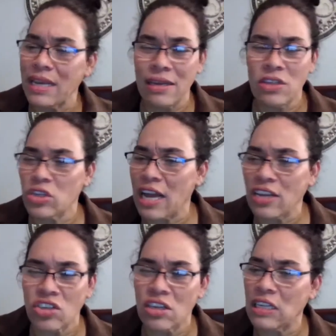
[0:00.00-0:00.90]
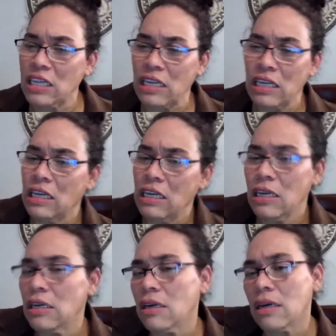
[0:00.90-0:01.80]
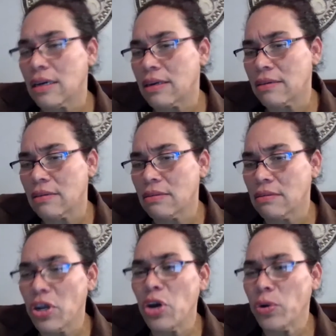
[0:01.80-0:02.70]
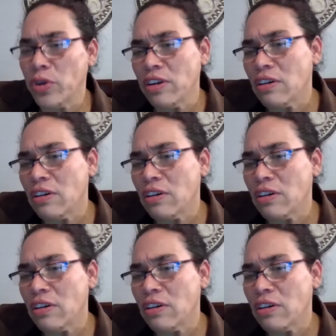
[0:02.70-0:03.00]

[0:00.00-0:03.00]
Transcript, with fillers: internationally uh, known?